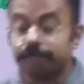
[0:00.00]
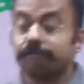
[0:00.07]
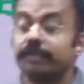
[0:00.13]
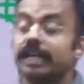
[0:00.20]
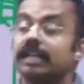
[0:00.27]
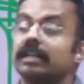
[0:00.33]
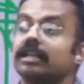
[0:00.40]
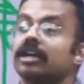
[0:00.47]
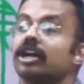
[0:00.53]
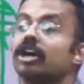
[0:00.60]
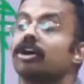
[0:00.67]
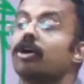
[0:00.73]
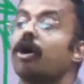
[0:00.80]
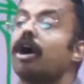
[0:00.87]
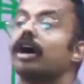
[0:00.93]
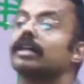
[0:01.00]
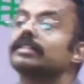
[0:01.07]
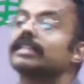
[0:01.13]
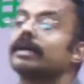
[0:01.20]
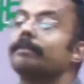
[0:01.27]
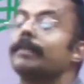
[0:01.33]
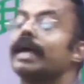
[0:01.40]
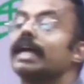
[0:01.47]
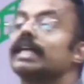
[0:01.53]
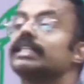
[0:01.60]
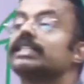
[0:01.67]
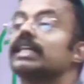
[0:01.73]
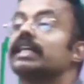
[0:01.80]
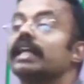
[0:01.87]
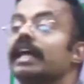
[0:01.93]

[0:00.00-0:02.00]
will cause a major